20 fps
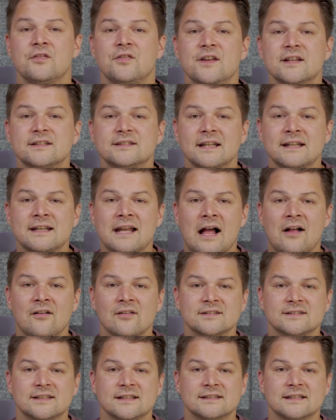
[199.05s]
This
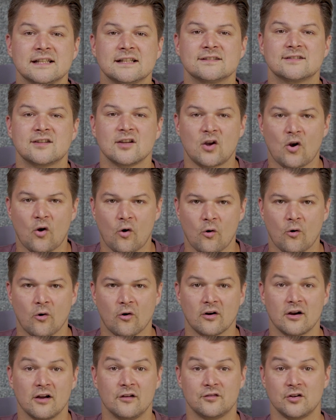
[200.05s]
analysis is the
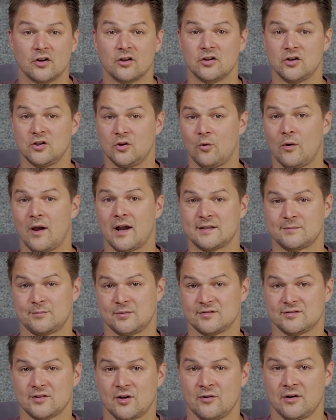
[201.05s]
core of your UX
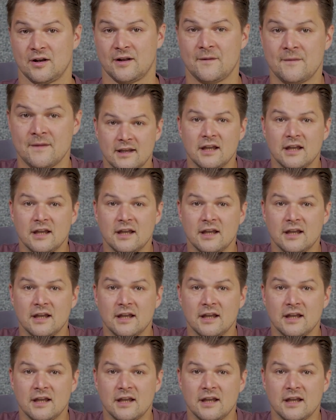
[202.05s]
persona.